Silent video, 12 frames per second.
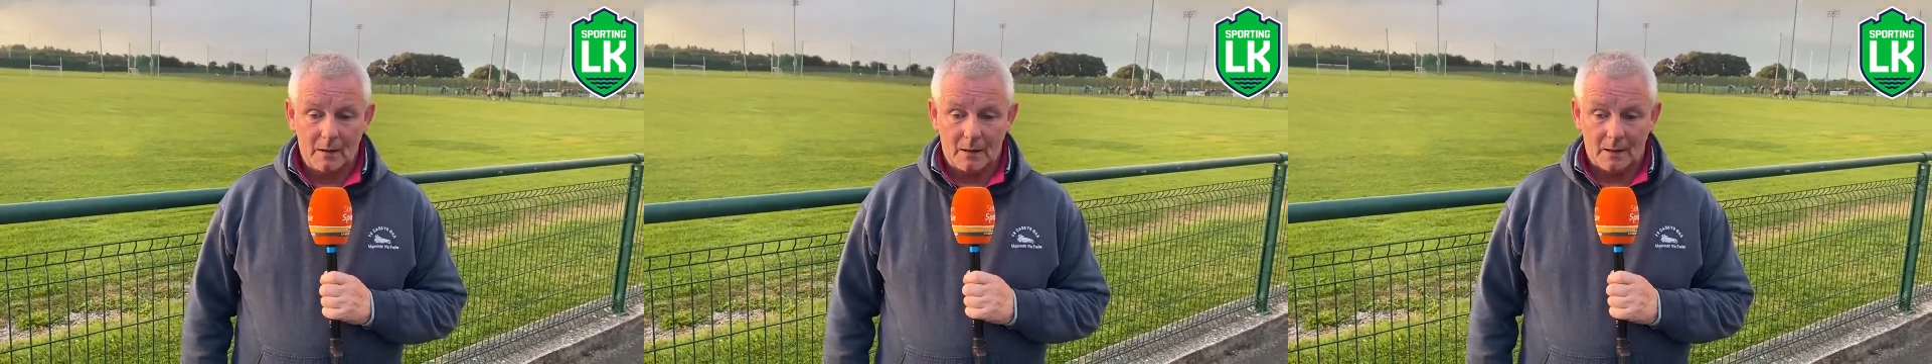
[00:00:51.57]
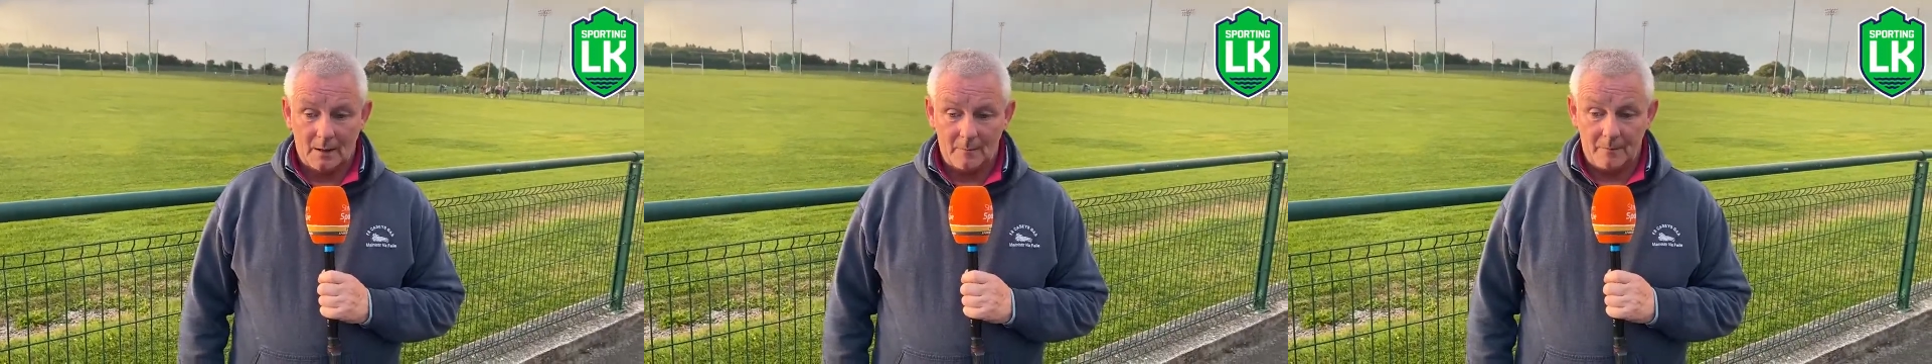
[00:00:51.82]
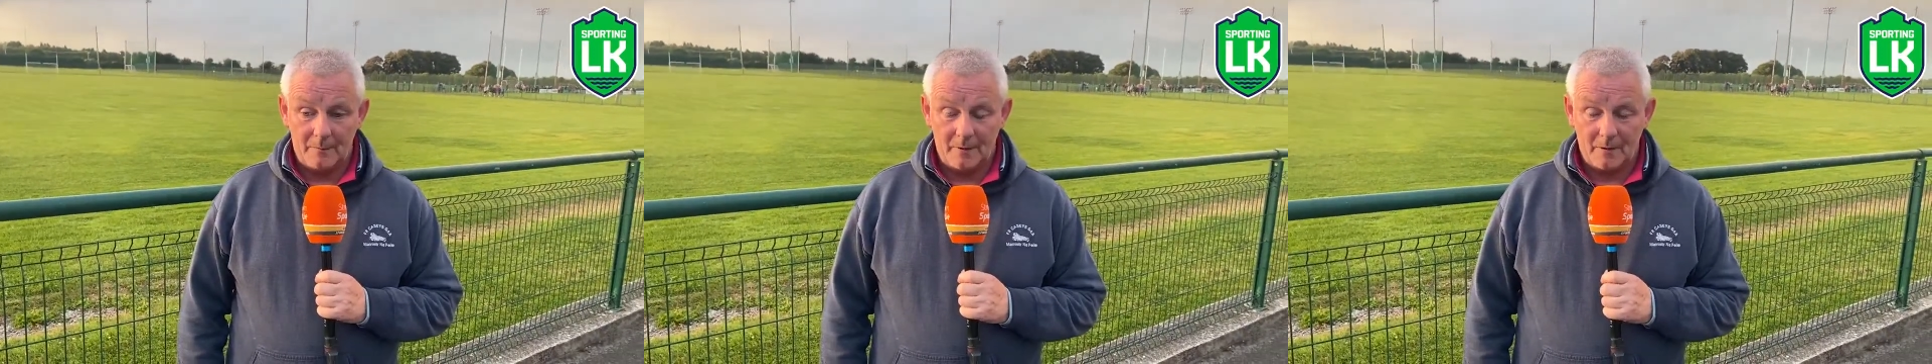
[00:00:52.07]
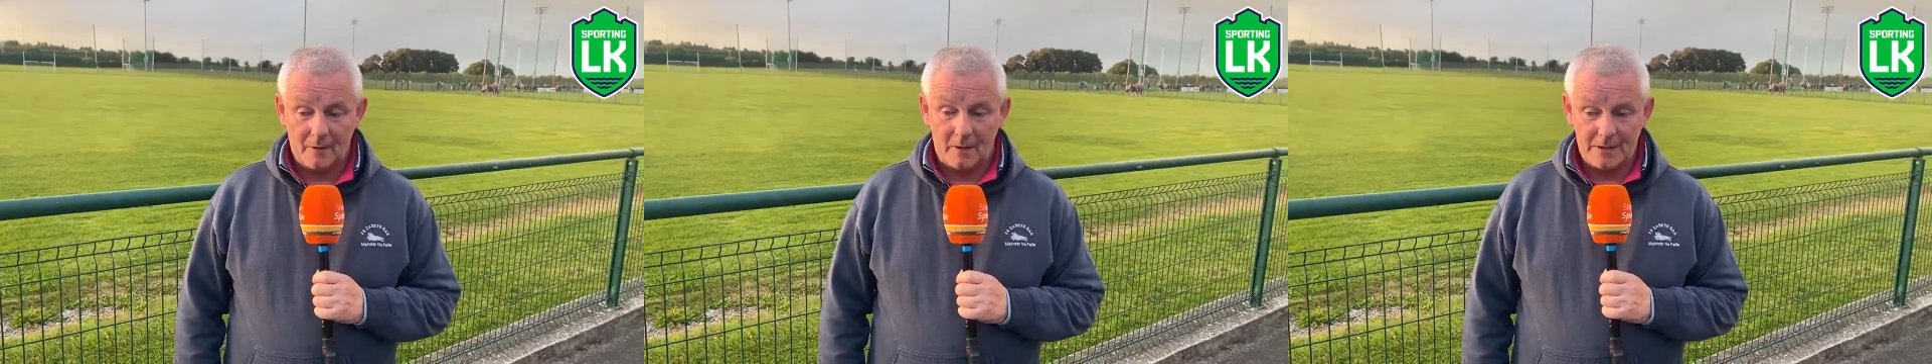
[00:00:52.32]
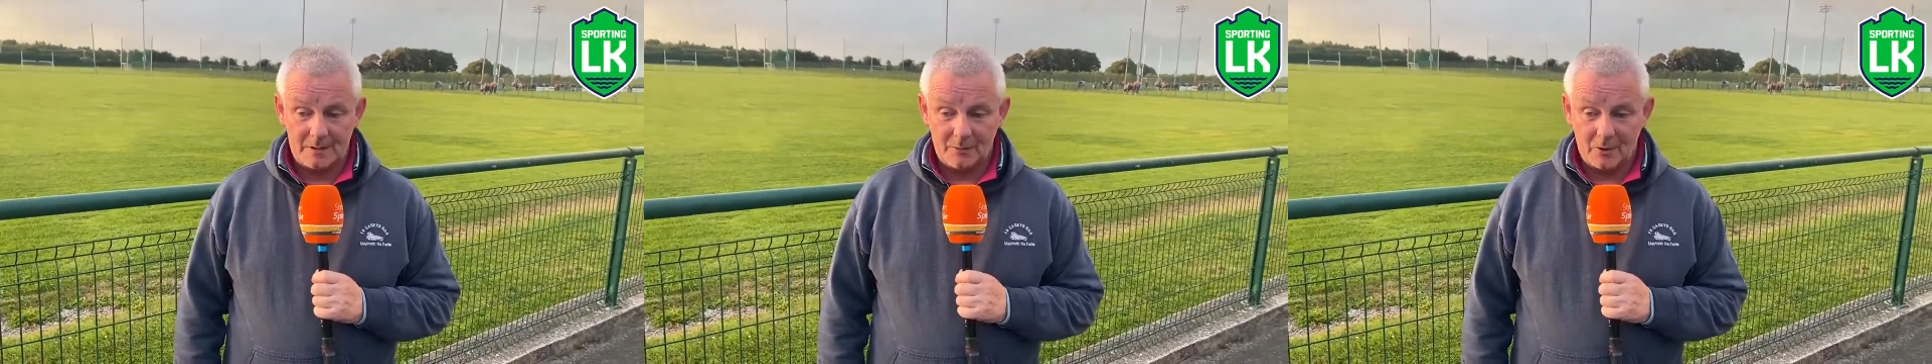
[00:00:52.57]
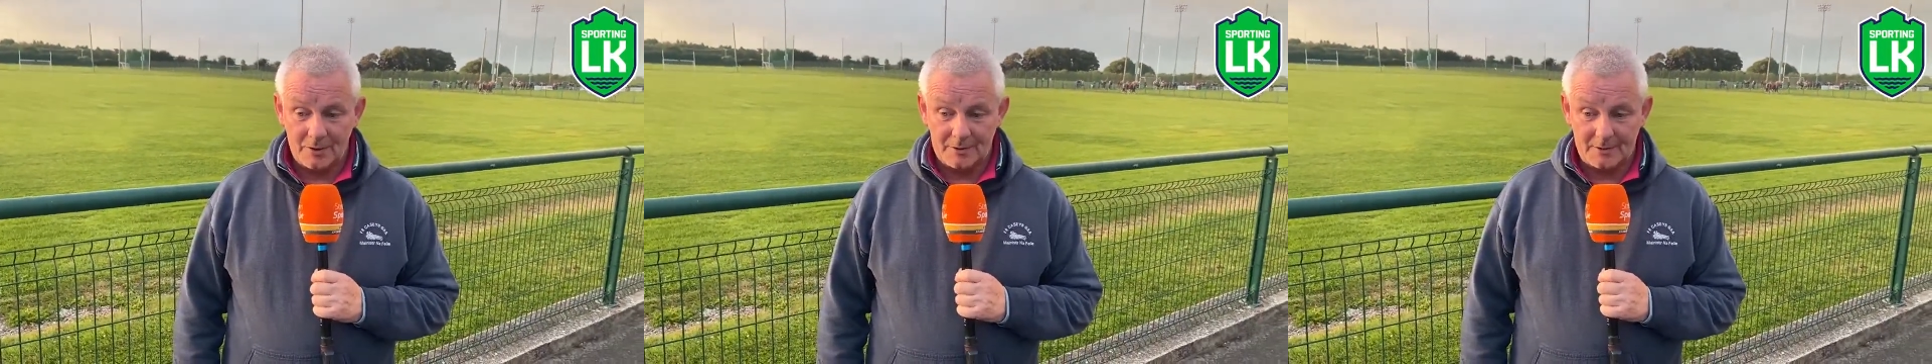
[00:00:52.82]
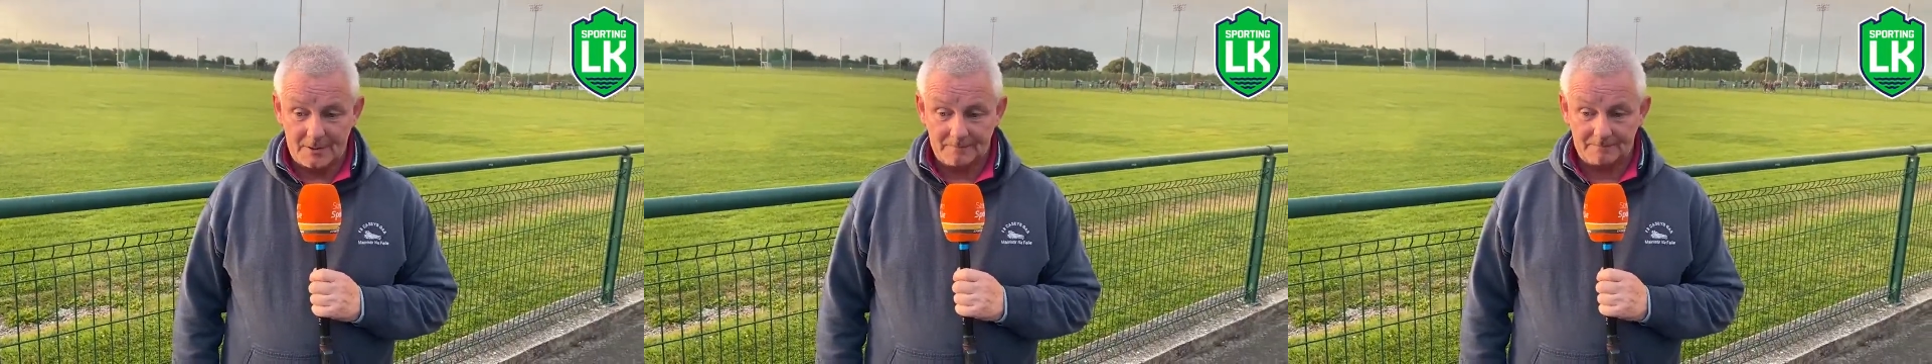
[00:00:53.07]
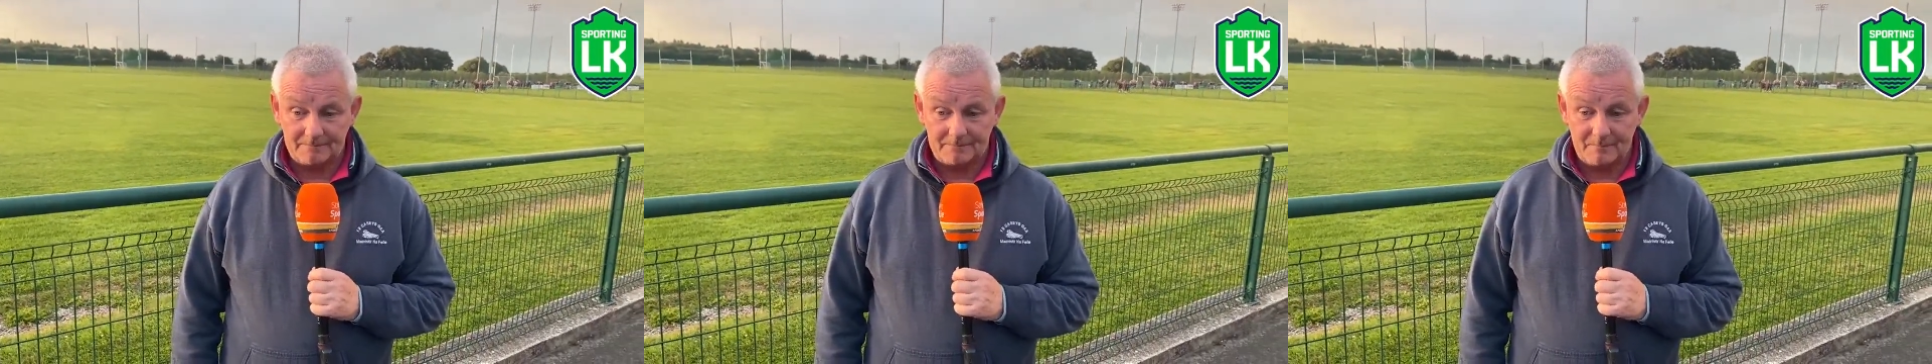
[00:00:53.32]
I suppose,
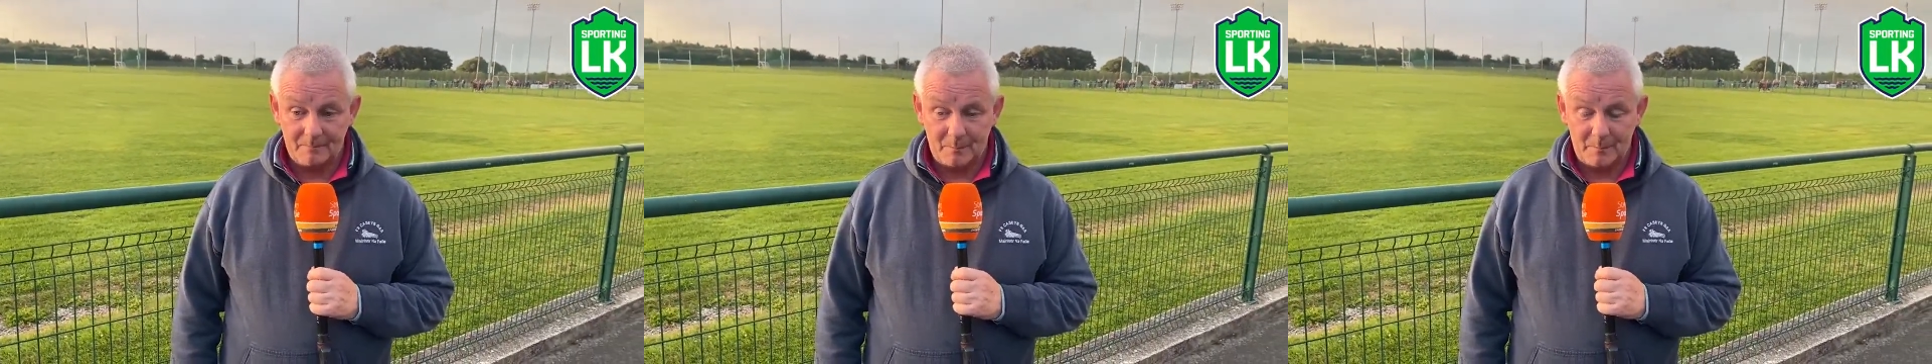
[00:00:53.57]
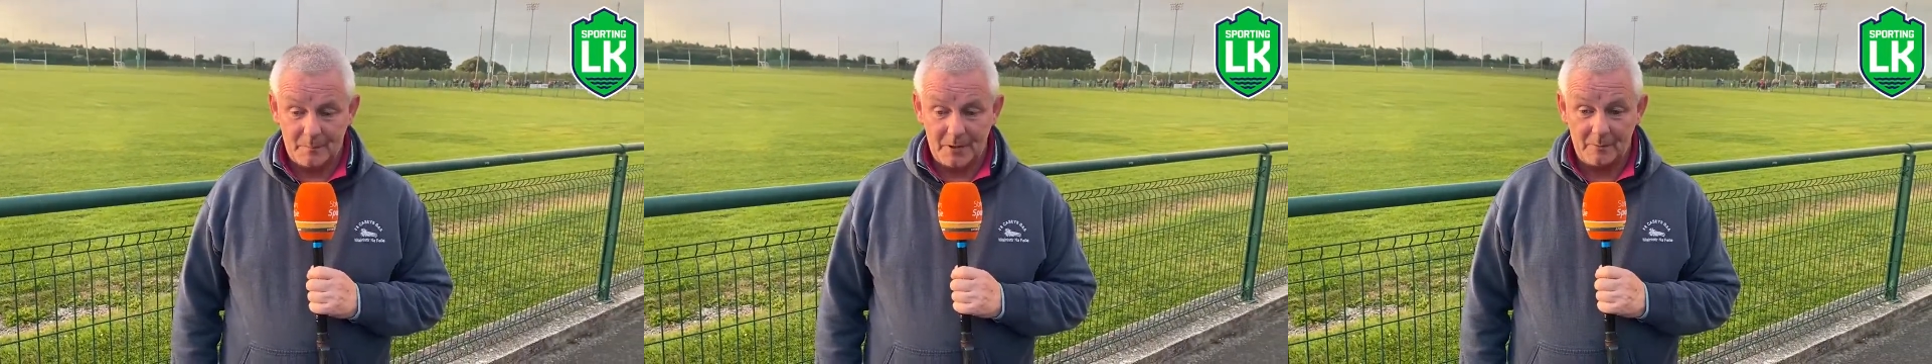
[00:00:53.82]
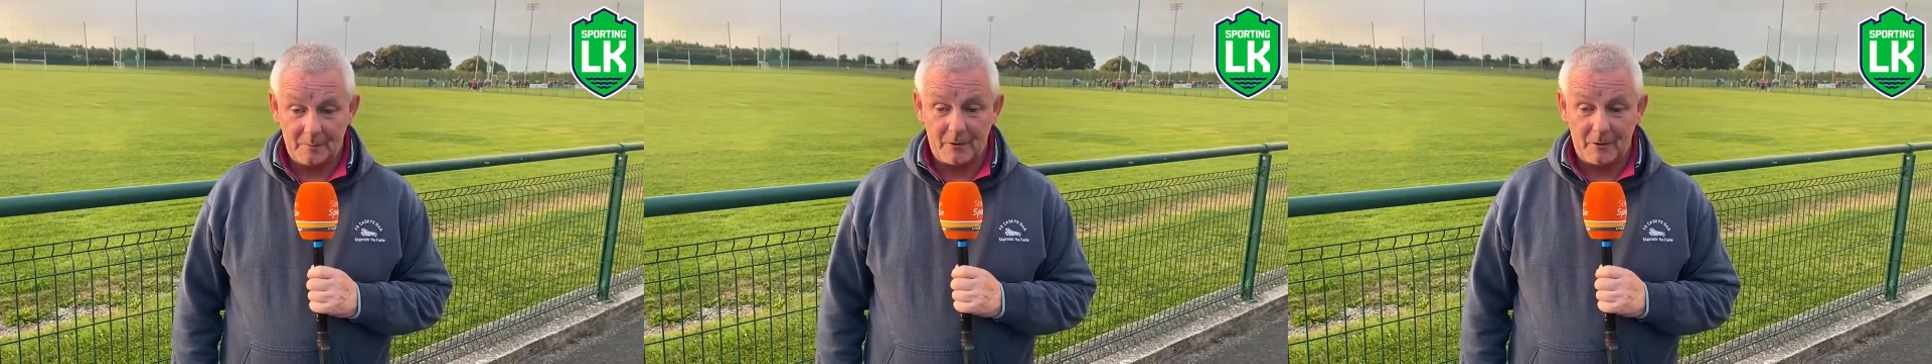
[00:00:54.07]
being